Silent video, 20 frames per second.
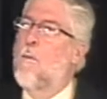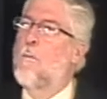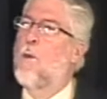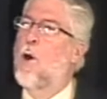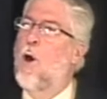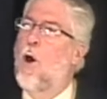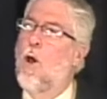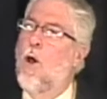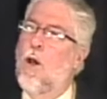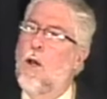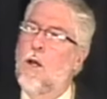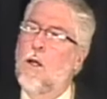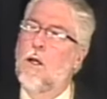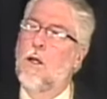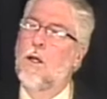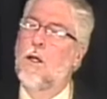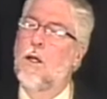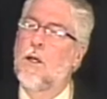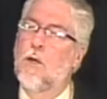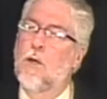
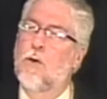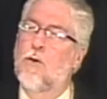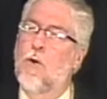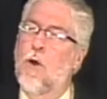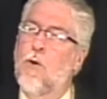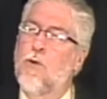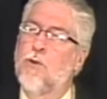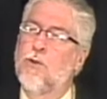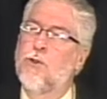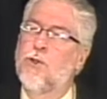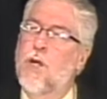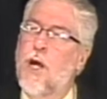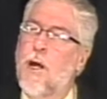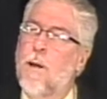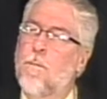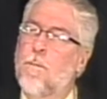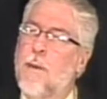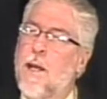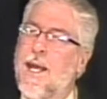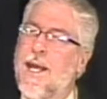Paul grows
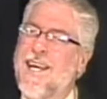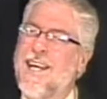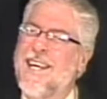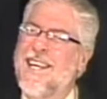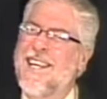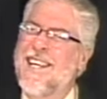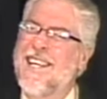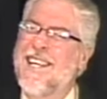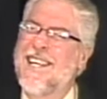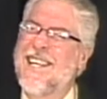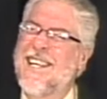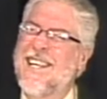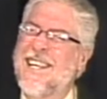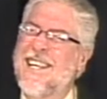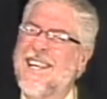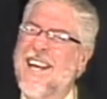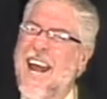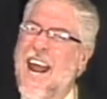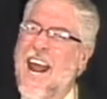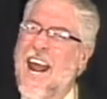up
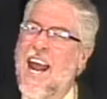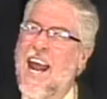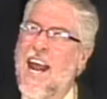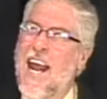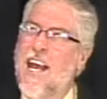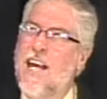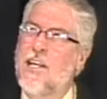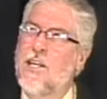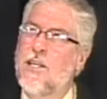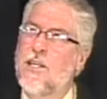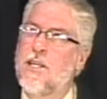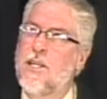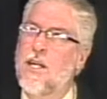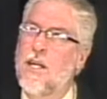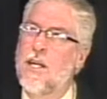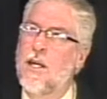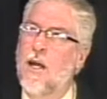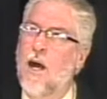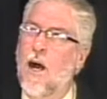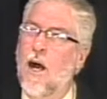in
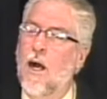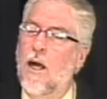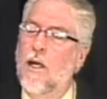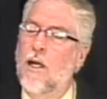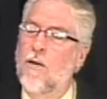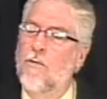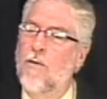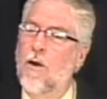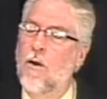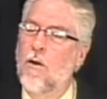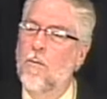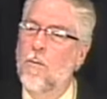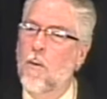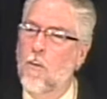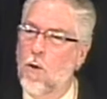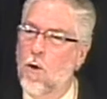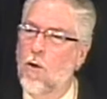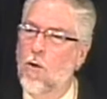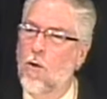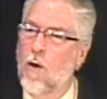Antioch, if I
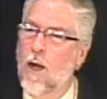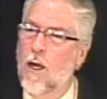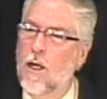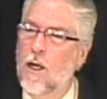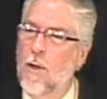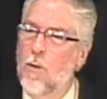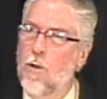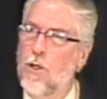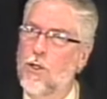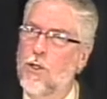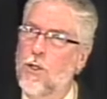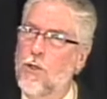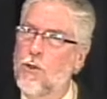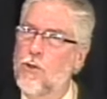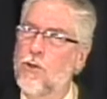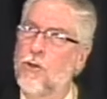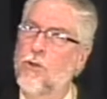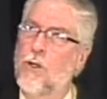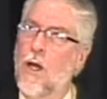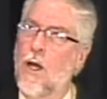remember correctly, which
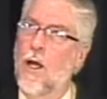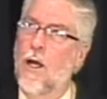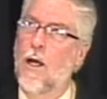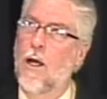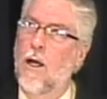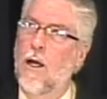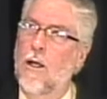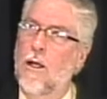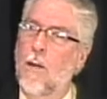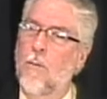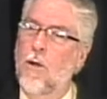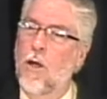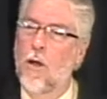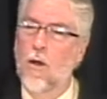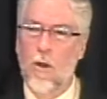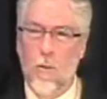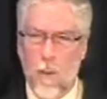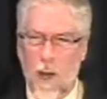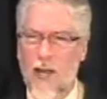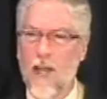is a couple
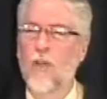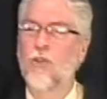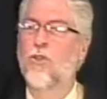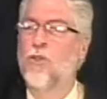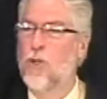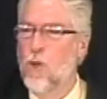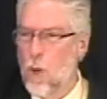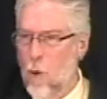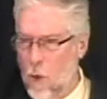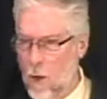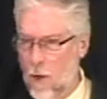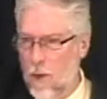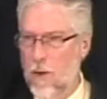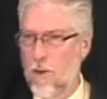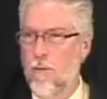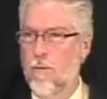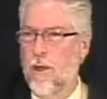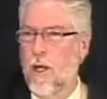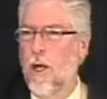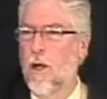hundred miles north
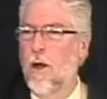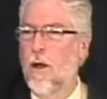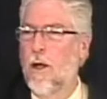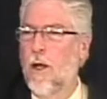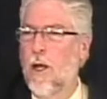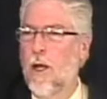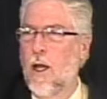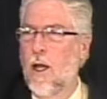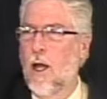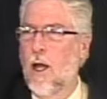of there.